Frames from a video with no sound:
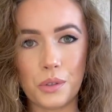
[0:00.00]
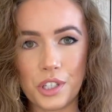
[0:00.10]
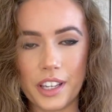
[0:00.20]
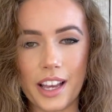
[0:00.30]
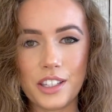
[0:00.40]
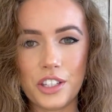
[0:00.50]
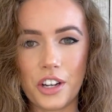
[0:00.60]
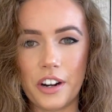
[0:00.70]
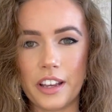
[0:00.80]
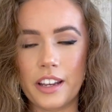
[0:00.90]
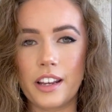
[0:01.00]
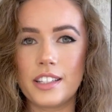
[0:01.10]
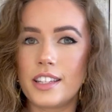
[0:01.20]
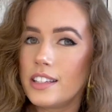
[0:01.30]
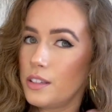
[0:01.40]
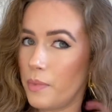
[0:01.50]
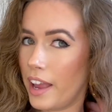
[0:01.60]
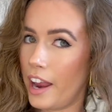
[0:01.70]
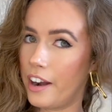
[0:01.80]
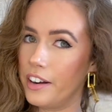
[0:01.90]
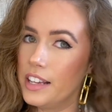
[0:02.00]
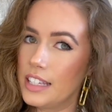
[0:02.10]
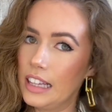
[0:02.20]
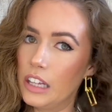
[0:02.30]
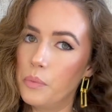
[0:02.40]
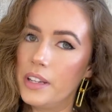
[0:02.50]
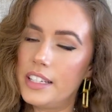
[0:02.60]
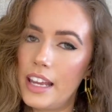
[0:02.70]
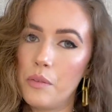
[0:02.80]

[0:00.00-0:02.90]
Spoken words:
get started, since my hair is a little bit damp,